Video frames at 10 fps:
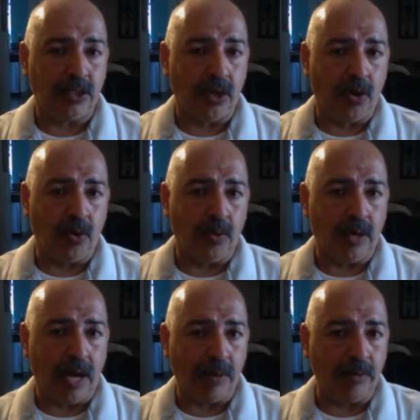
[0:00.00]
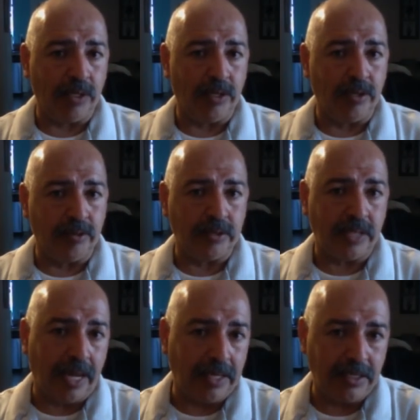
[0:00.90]
So I will
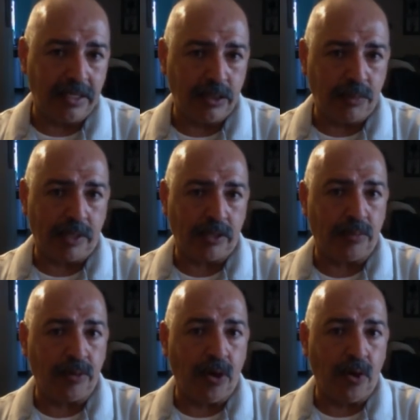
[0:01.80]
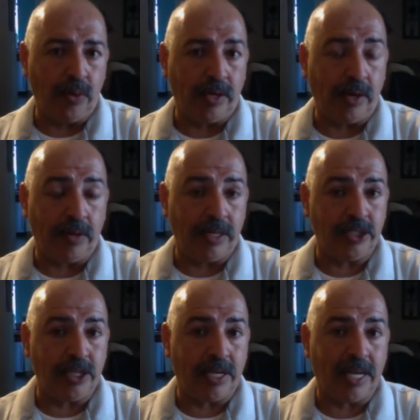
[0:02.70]
use ASIN Inspector Pro when I
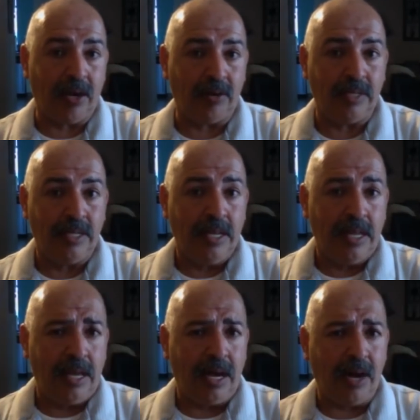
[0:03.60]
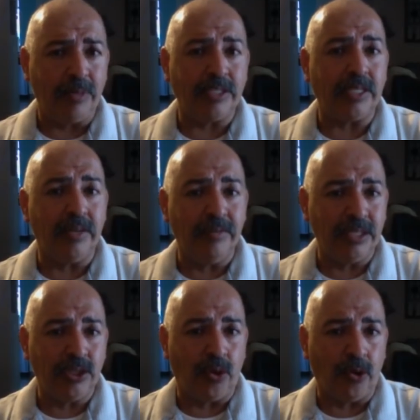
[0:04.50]
want to check out how much
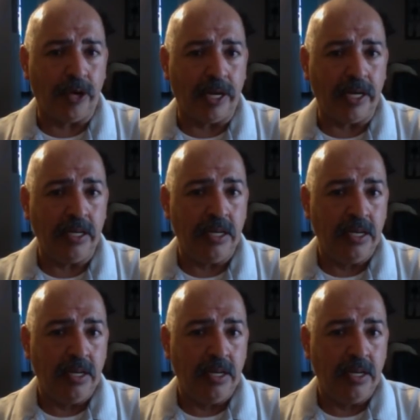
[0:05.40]
inventory